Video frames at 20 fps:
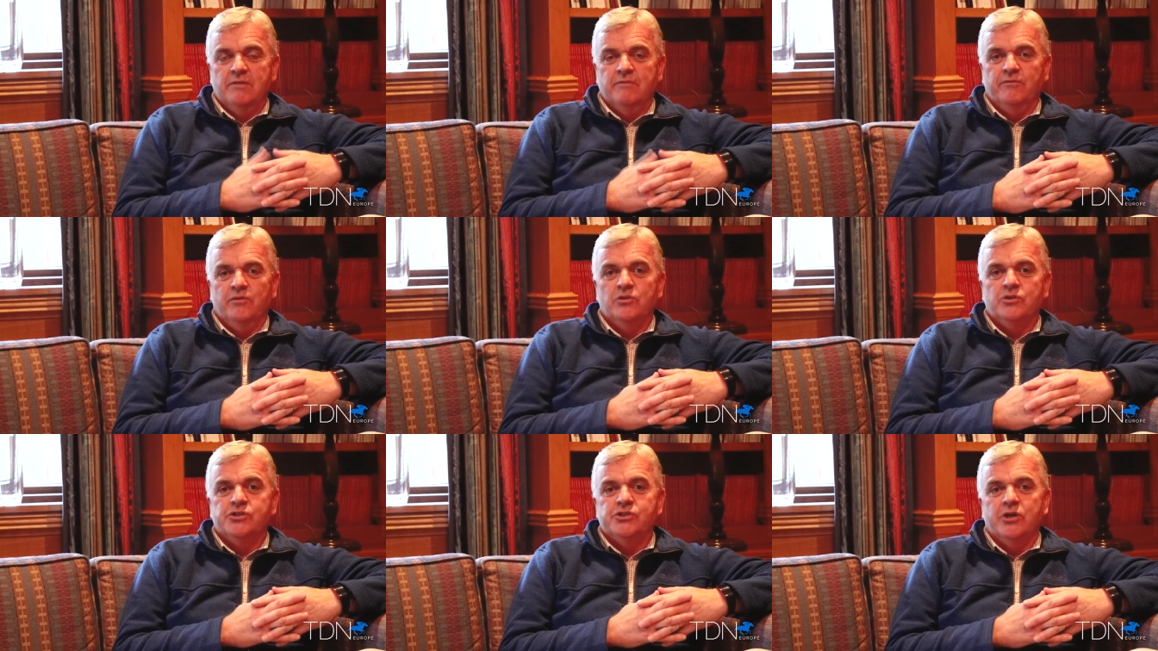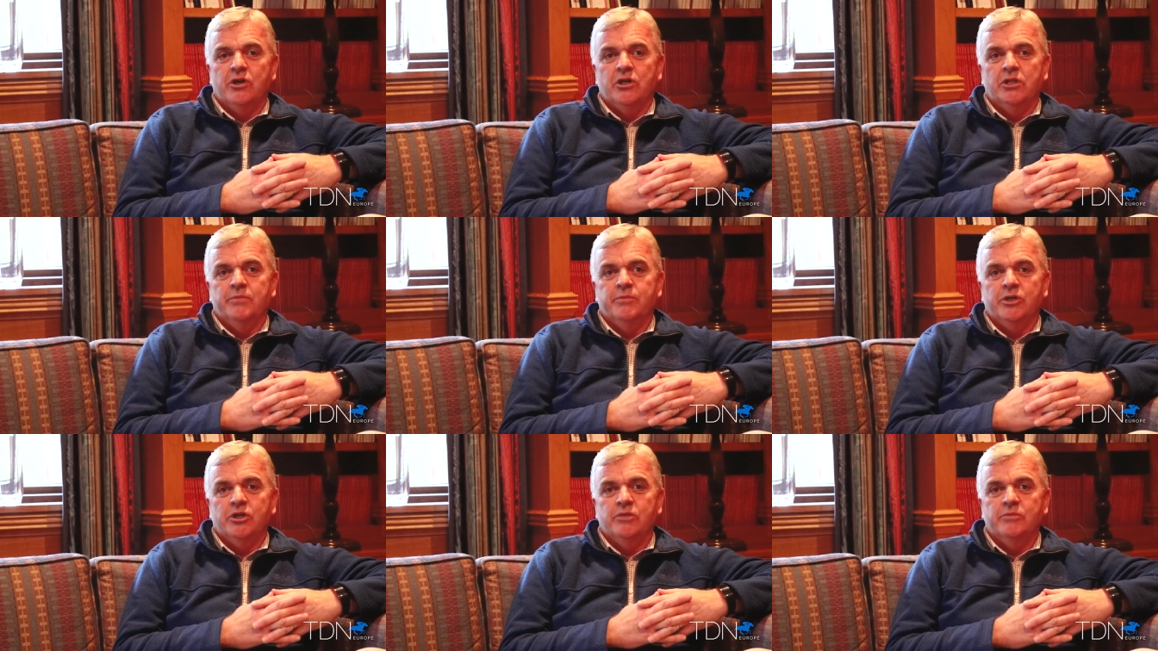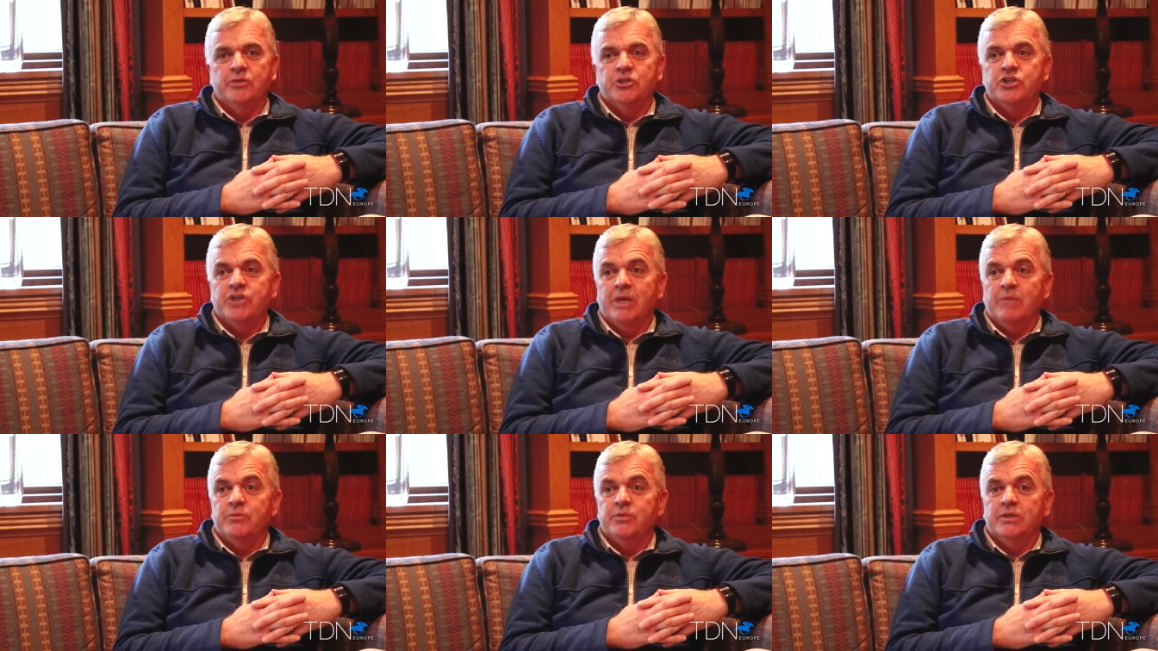full circle and become a
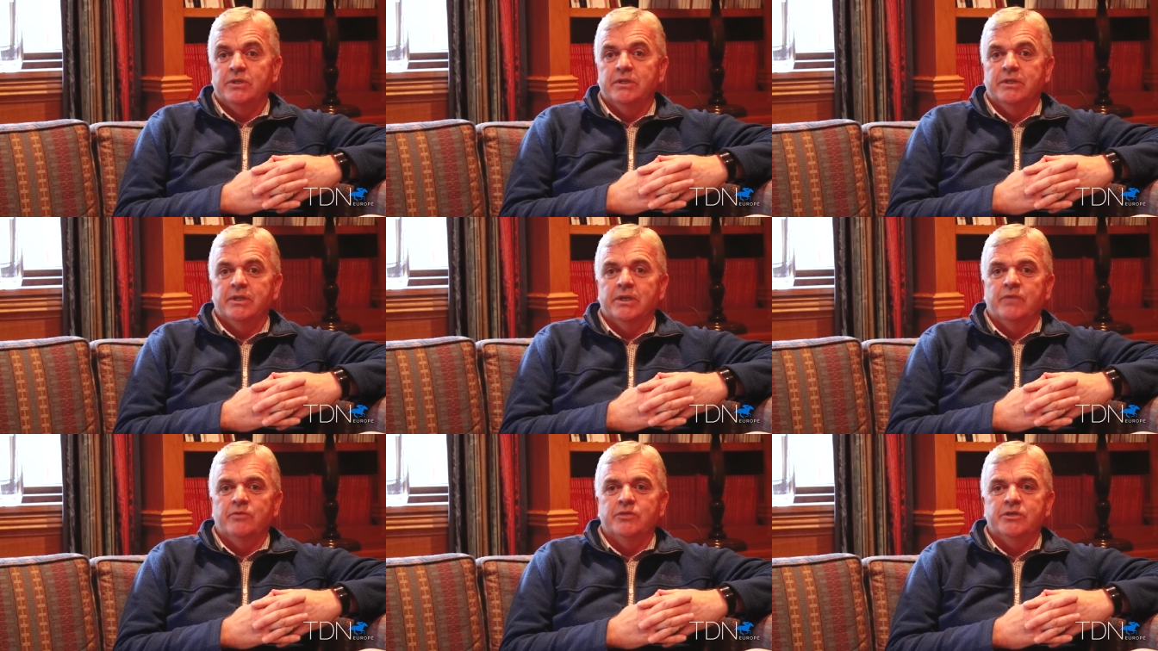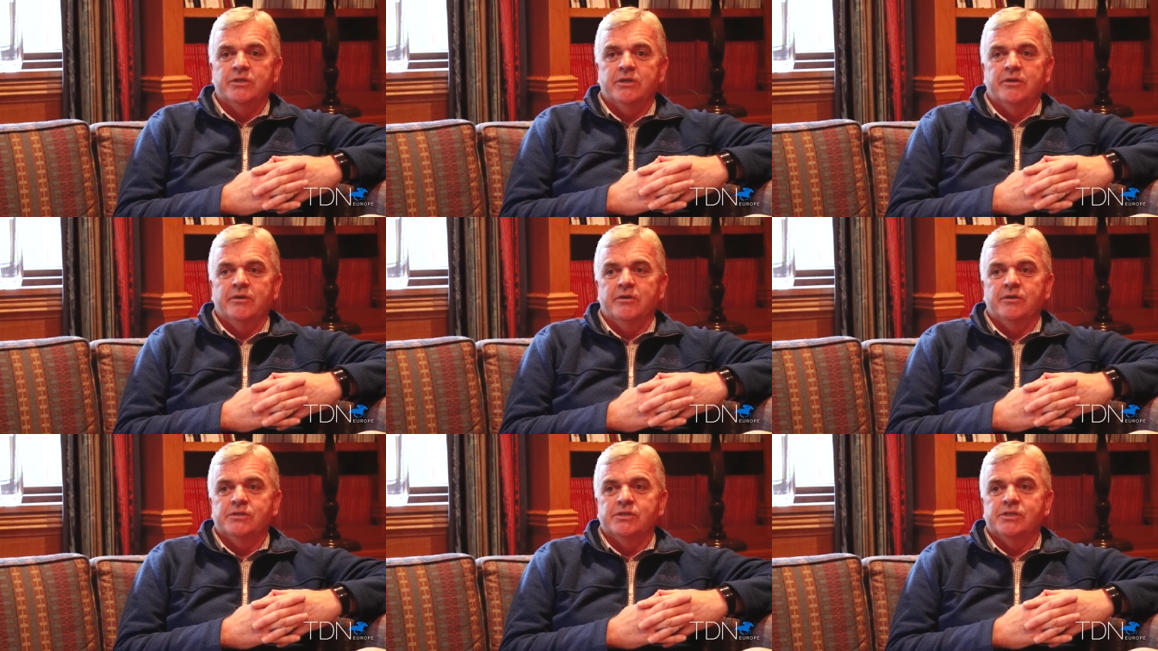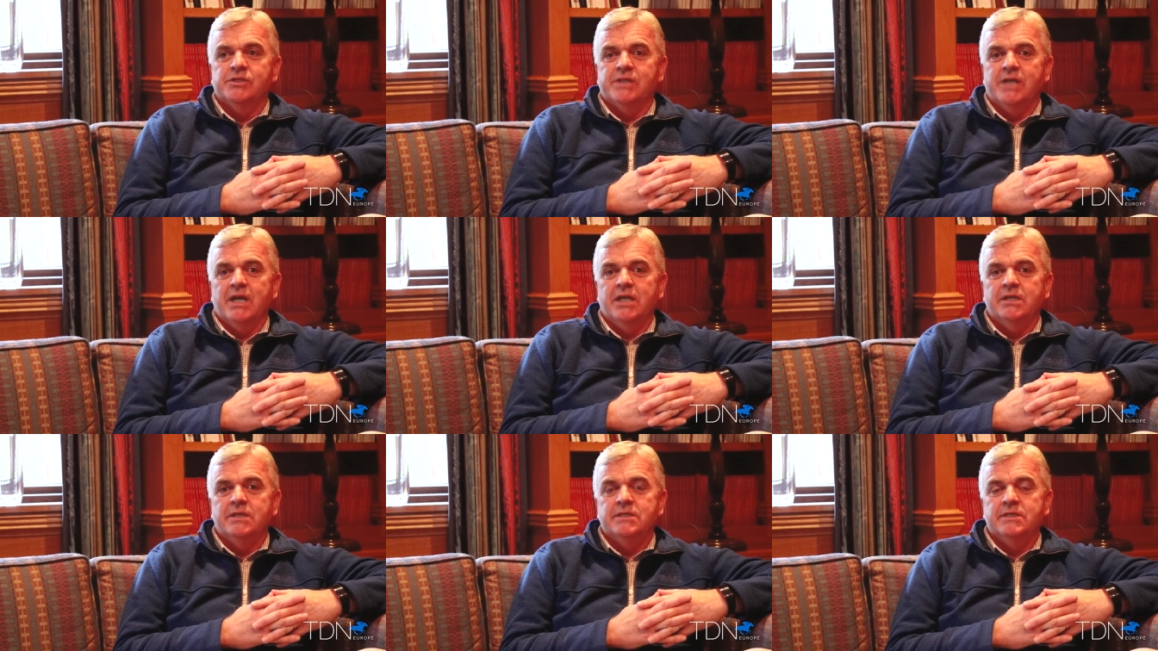champion and then retire as a
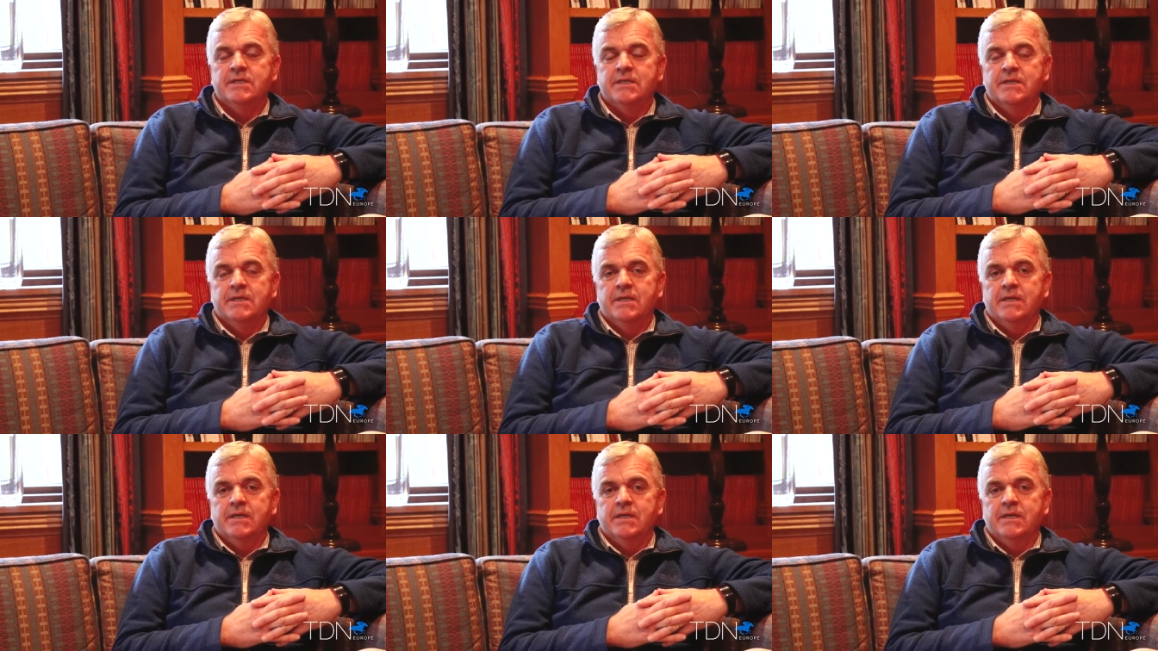stallion.